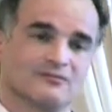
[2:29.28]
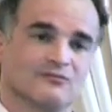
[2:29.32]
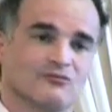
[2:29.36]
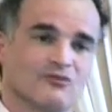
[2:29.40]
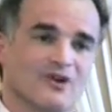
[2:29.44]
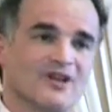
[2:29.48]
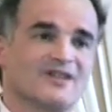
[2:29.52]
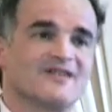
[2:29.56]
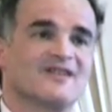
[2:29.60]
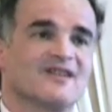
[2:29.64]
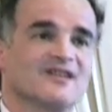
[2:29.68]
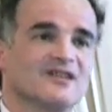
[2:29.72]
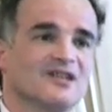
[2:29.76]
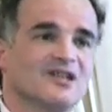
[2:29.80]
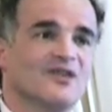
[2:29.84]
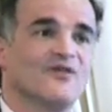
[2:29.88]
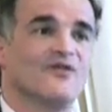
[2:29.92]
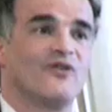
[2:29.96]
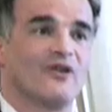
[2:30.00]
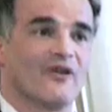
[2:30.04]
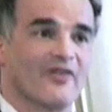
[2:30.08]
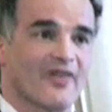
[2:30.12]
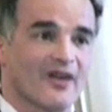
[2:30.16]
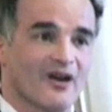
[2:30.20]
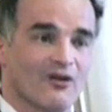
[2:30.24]
what they need
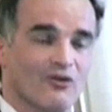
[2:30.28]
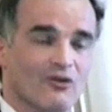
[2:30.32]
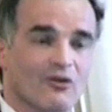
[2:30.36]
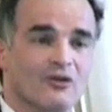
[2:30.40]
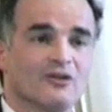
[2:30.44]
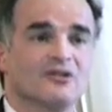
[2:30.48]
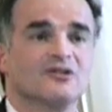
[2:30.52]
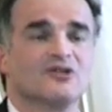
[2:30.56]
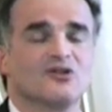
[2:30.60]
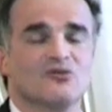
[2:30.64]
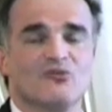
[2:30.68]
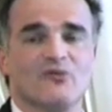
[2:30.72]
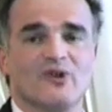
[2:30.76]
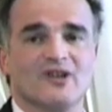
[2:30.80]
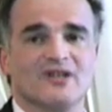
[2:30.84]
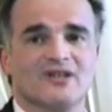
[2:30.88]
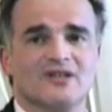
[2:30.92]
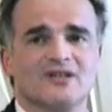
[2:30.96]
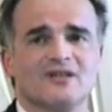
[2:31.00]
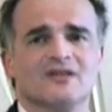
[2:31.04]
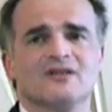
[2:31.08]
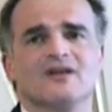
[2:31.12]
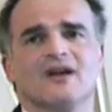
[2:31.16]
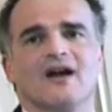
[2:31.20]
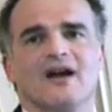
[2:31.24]
for their own
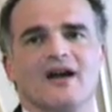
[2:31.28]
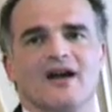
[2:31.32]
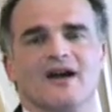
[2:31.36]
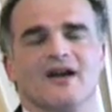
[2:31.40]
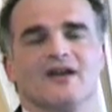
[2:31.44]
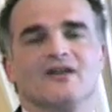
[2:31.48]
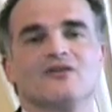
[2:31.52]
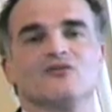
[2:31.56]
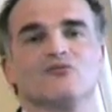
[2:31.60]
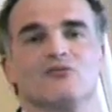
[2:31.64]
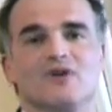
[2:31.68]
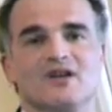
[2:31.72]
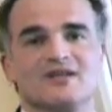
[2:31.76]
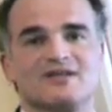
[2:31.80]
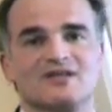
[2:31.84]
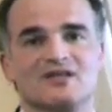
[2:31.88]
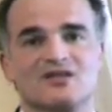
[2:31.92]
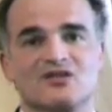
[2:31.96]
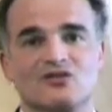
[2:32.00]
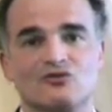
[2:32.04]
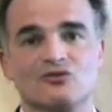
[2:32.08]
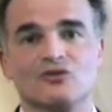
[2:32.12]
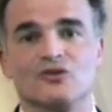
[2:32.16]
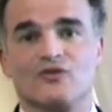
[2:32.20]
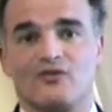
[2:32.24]
company and what is
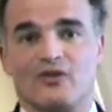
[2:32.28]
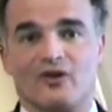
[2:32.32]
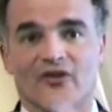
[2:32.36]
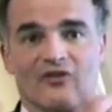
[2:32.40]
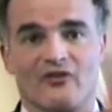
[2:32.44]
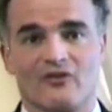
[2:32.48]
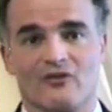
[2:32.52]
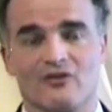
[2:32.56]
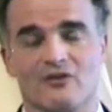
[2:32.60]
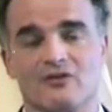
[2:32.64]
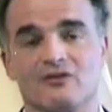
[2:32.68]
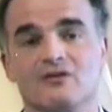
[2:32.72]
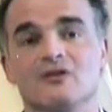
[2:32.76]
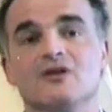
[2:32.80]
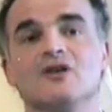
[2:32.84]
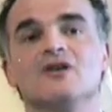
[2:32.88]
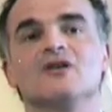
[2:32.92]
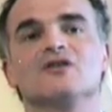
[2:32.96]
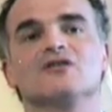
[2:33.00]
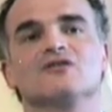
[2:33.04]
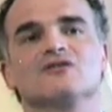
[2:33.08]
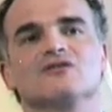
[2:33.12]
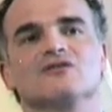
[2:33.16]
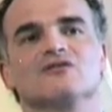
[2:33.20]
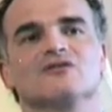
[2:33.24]
good for
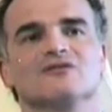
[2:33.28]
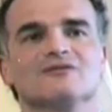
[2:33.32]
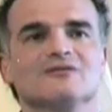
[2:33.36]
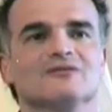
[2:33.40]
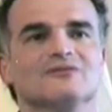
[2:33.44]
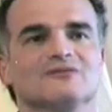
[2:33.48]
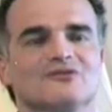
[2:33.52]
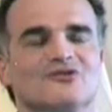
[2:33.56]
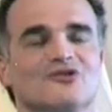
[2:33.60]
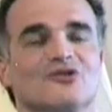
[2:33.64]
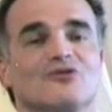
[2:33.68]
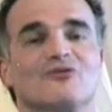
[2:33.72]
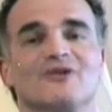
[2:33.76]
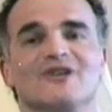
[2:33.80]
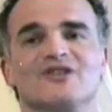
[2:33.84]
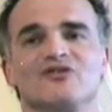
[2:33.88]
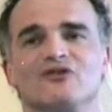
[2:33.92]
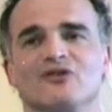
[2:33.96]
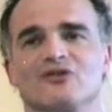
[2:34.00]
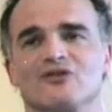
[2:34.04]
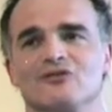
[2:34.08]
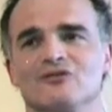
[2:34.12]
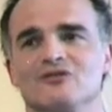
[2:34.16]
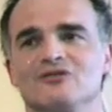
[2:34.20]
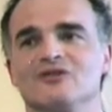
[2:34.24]
the
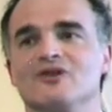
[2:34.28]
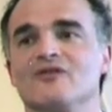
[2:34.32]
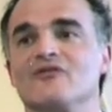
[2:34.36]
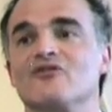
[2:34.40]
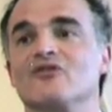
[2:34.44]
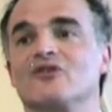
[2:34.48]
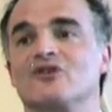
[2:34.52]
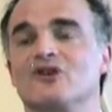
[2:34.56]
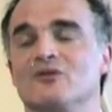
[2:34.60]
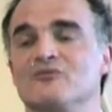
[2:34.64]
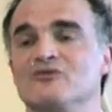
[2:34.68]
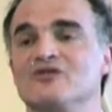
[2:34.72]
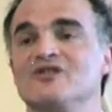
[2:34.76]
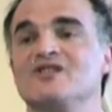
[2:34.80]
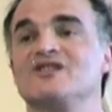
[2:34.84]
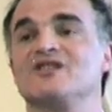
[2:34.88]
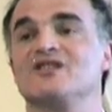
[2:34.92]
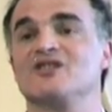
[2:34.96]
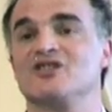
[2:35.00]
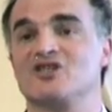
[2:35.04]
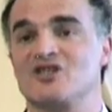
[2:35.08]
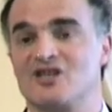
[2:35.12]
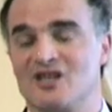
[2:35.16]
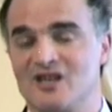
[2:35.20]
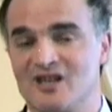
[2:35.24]
greater good of the community
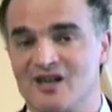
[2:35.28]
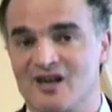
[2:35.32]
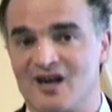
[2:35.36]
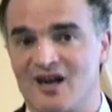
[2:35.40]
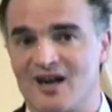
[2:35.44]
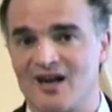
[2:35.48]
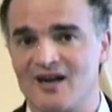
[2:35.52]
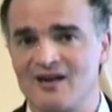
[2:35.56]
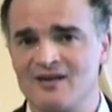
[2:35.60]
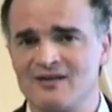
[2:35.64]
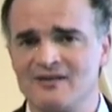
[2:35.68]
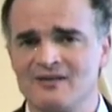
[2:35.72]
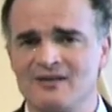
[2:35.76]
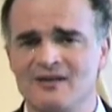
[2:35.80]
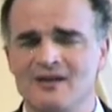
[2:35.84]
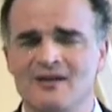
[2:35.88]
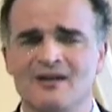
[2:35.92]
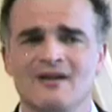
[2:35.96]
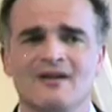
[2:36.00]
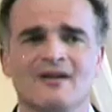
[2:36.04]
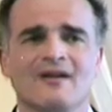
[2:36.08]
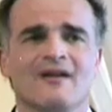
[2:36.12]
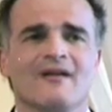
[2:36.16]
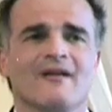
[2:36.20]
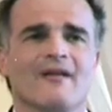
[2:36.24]
in general.
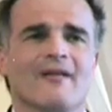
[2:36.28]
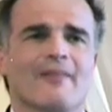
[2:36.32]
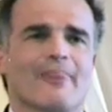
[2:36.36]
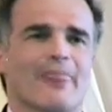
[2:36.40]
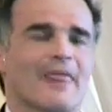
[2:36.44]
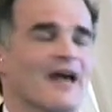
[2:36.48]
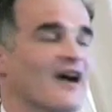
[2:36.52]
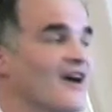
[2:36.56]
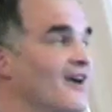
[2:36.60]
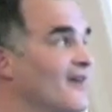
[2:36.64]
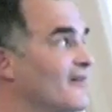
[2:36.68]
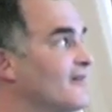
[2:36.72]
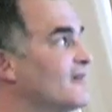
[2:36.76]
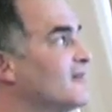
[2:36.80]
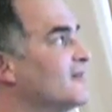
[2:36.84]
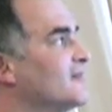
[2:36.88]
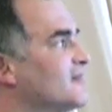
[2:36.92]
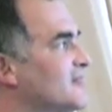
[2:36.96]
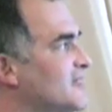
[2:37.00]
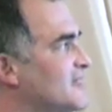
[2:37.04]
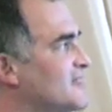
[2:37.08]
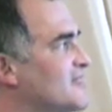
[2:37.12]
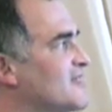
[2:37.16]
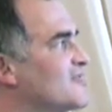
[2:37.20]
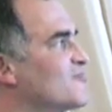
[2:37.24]
And
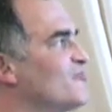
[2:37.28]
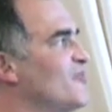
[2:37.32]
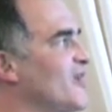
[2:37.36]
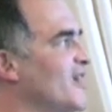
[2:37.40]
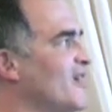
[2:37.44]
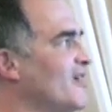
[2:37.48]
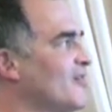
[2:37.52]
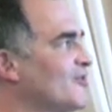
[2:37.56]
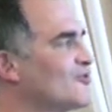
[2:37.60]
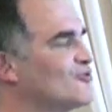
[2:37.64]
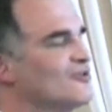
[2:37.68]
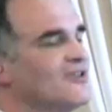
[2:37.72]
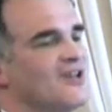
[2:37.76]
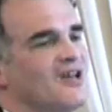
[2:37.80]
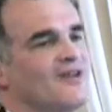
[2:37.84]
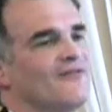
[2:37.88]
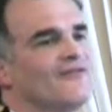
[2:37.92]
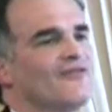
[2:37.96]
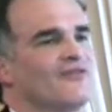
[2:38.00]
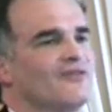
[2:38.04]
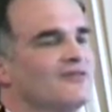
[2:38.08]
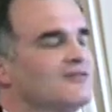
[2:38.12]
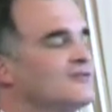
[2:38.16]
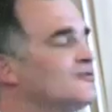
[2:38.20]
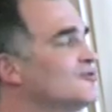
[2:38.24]
it is better to
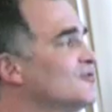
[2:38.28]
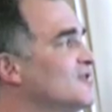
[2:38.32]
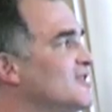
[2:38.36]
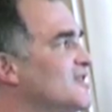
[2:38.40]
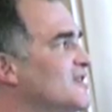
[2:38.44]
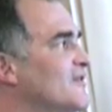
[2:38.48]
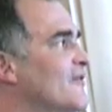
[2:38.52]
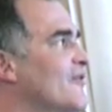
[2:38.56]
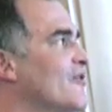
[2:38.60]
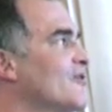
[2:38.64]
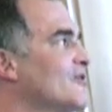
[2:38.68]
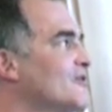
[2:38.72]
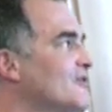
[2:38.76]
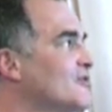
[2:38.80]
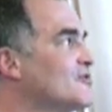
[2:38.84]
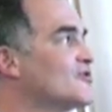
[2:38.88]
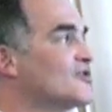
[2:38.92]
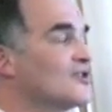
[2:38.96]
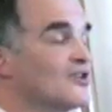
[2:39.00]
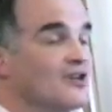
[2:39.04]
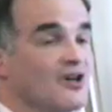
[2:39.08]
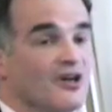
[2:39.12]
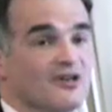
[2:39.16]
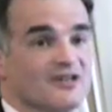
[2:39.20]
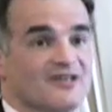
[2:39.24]
leave the
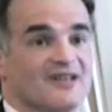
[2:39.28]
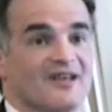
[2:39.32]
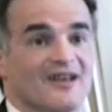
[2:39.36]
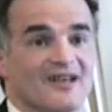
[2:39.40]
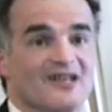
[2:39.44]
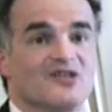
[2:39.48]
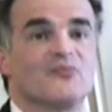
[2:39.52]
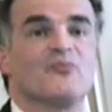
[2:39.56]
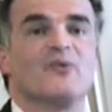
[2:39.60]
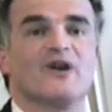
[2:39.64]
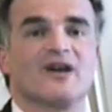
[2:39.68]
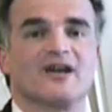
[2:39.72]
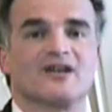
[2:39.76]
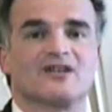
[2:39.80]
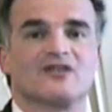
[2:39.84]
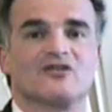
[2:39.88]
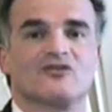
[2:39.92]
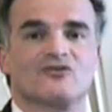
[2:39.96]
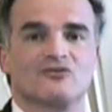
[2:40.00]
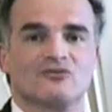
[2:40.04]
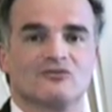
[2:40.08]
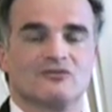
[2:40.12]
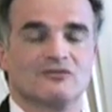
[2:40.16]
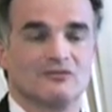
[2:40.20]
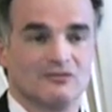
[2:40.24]
codes aspect
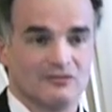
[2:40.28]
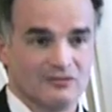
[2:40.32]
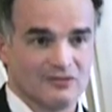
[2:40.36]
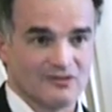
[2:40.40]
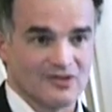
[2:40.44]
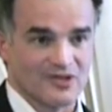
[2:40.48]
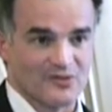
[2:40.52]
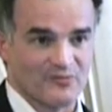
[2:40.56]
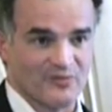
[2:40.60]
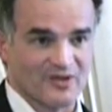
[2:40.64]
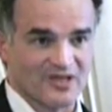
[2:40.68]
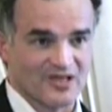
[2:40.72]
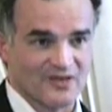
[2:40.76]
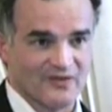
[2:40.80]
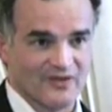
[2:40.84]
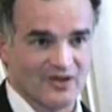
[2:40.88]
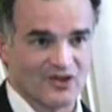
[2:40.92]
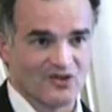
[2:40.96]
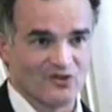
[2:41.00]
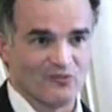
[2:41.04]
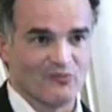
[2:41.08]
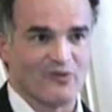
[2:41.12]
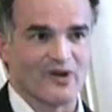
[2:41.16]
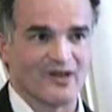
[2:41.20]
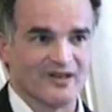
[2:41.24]
to specific
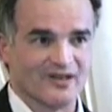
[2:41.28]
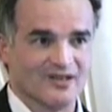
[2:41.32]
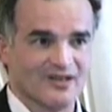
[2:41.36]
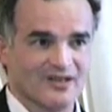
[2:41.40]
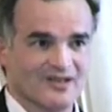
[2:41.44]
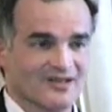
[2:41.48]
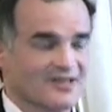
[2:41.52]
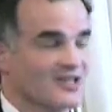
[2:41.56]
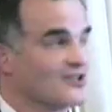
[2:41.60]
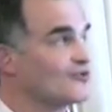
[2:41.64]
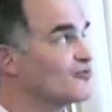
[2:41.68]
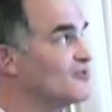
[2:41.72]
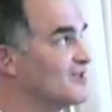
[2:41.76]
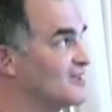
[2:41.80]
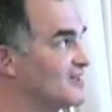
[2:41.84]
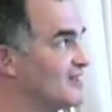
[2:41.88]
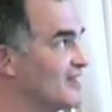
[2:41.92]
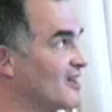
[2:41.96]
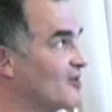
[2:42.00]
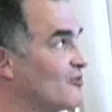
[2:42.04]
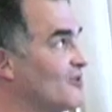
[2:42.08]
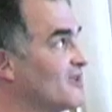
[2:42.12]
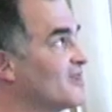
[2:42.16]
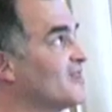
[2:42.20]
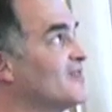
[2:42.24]
companies that will
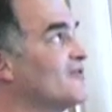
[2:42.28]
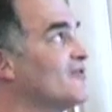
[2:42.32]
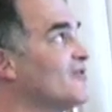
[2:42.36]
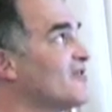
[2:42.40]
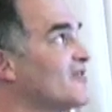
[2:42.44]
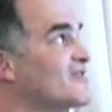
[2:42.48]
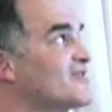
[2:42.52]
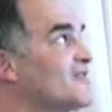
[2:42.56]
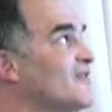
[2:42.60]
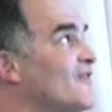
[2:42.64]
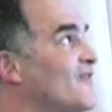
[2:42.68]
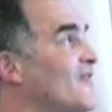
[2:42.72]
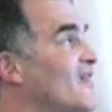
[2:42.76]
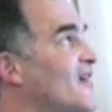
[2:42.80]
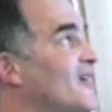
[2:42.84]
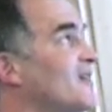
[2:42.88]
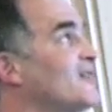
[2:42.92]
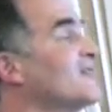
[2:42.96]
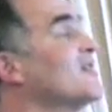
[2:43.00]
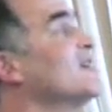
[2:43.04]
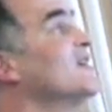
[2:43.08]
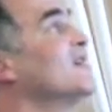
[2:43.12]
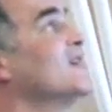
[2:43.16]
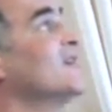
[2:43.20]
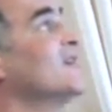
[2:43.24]
take whatever they find